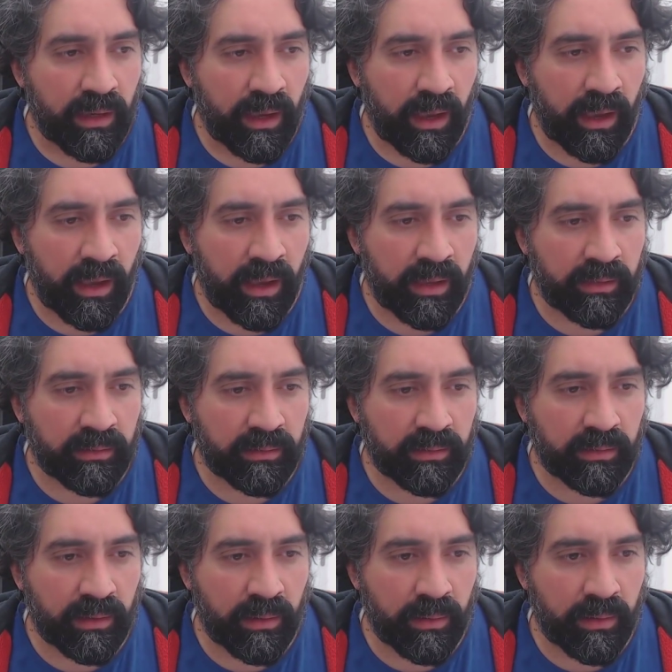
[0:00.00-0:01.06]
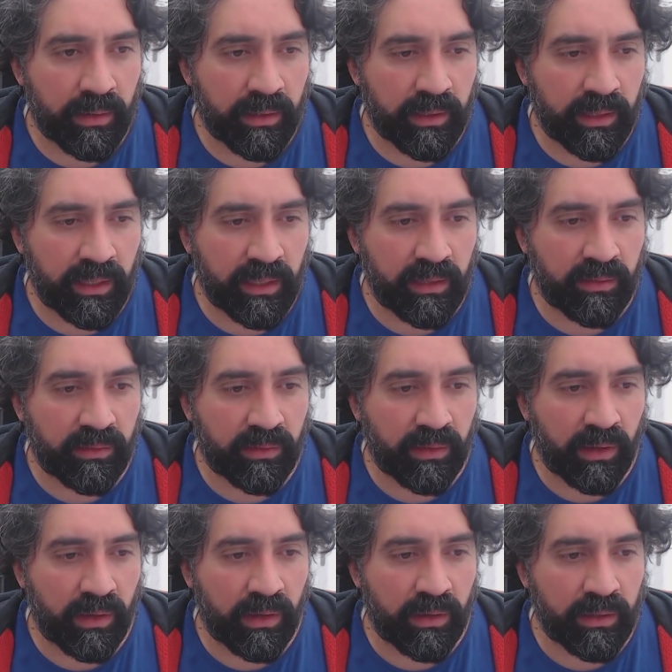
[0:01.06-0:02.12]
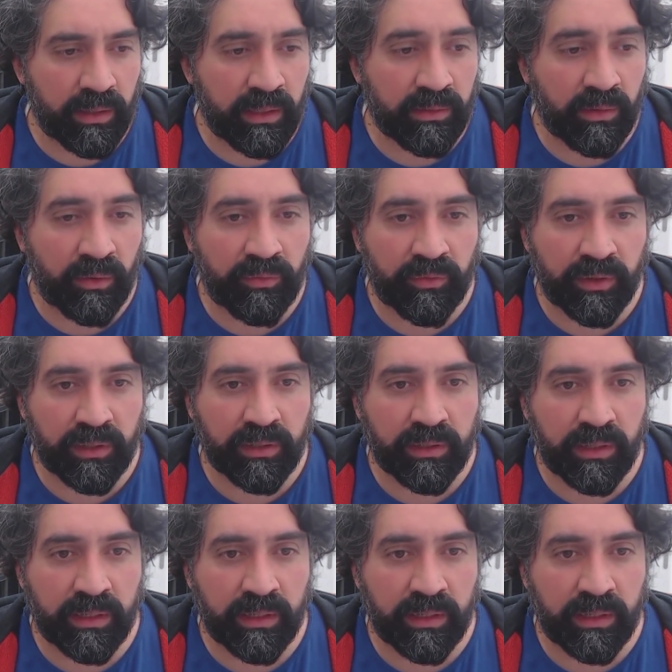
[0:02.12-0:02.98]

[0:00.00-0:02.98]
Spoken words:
and he's offering